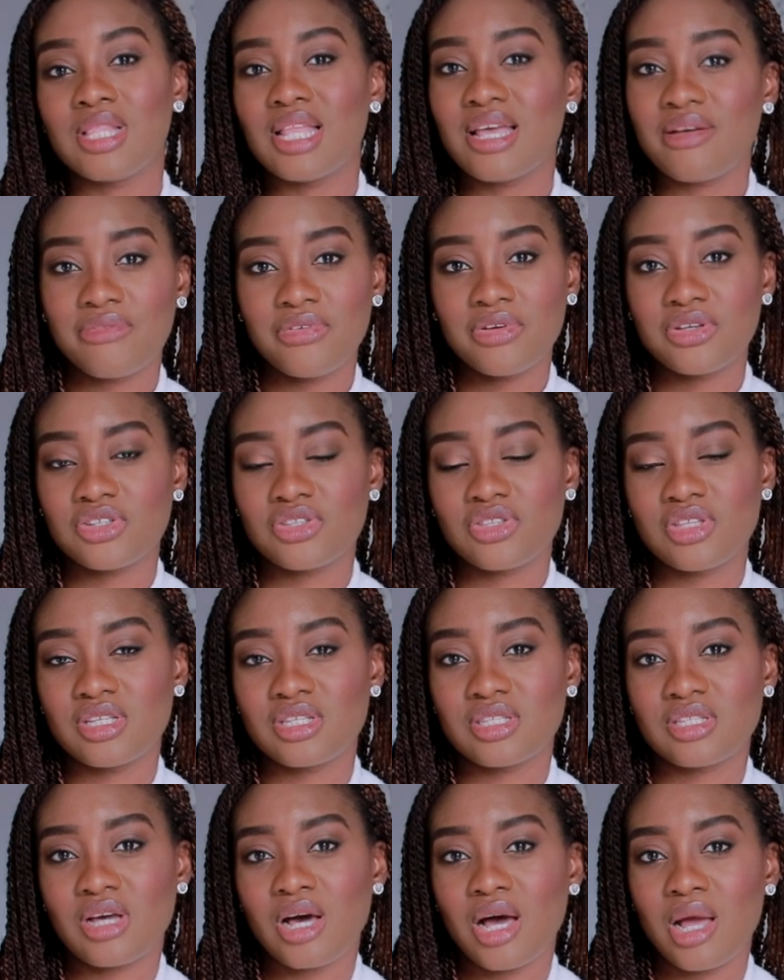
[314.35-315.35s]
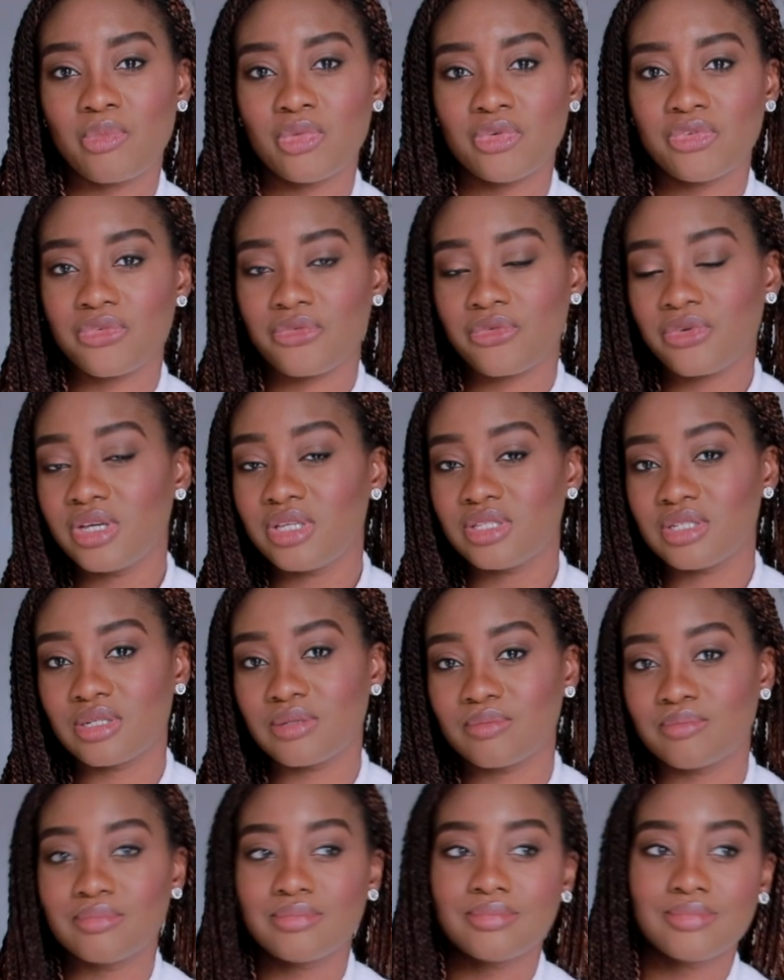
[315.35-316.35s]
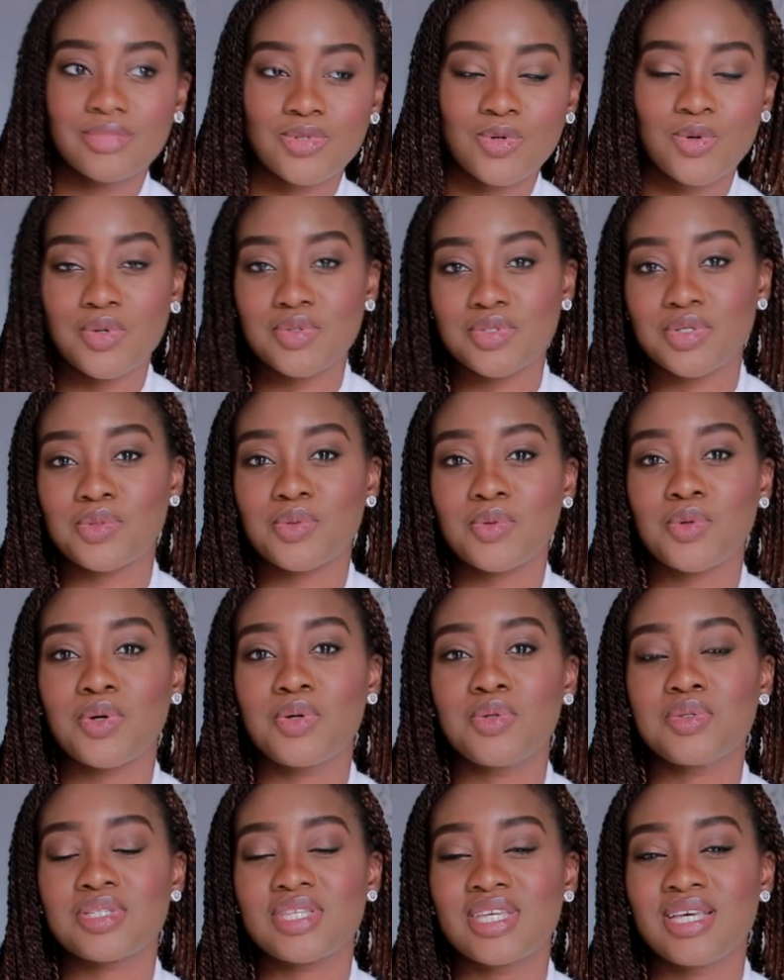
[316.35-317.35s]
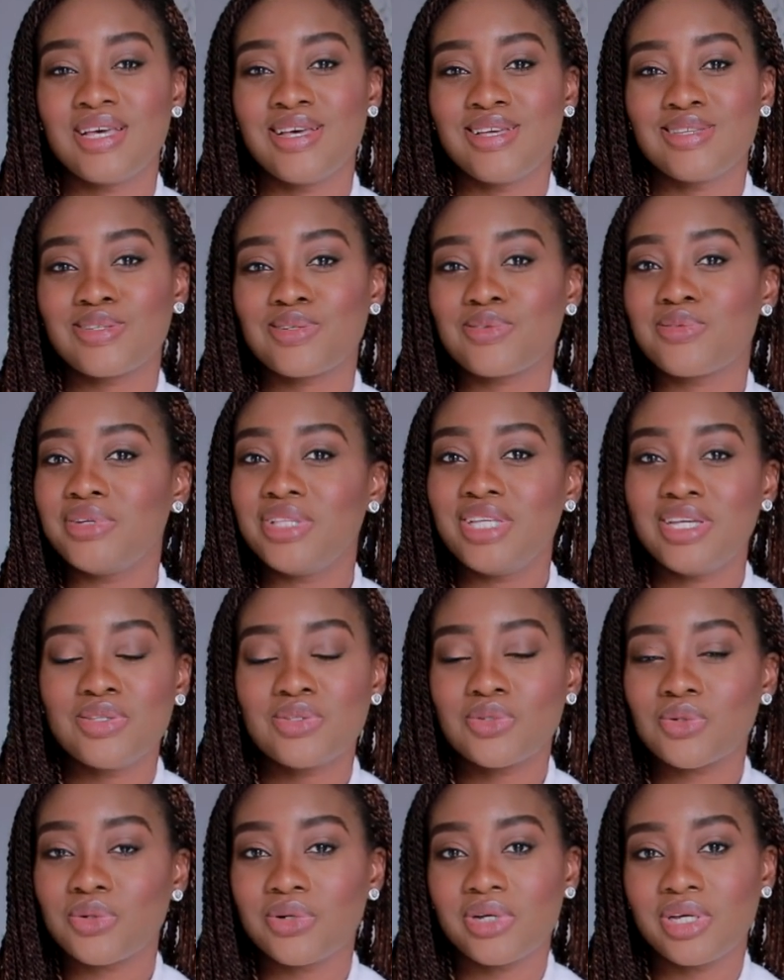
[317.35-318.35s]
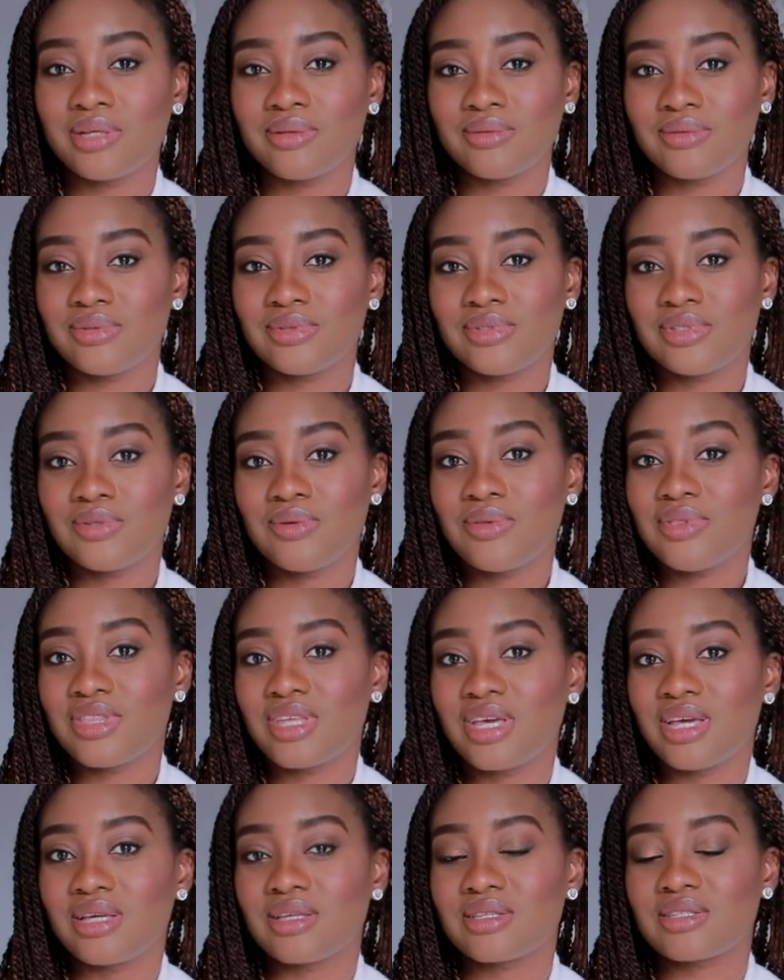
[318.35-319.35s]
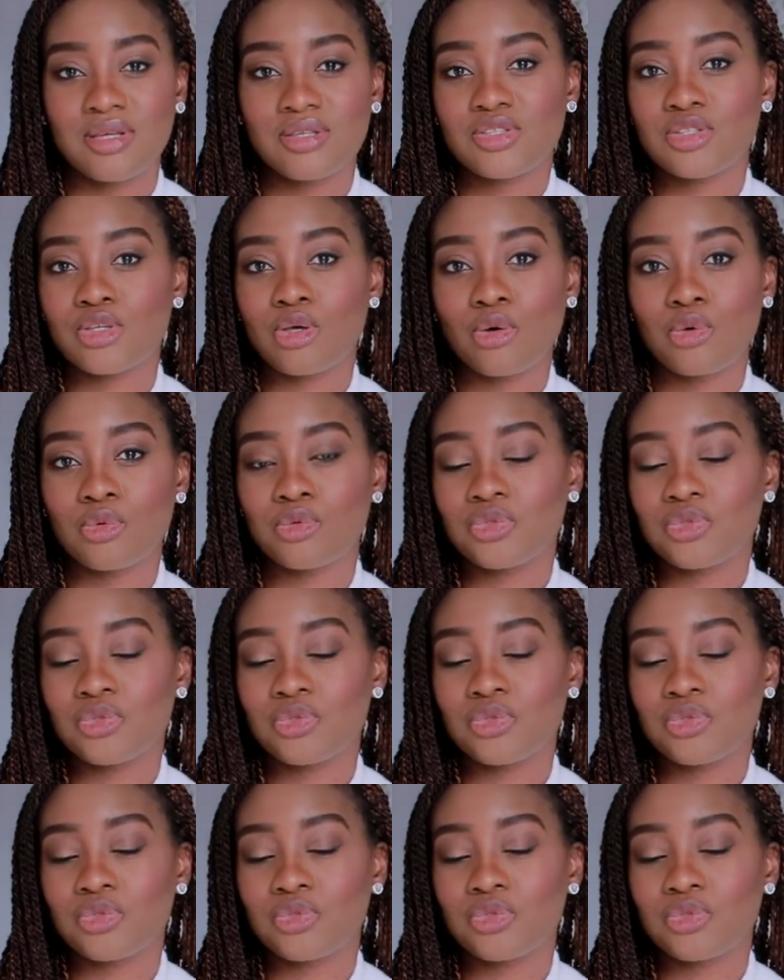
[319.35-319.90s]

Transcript: Leverage this time of freedom, quote unquote, to really enjoy doing things. So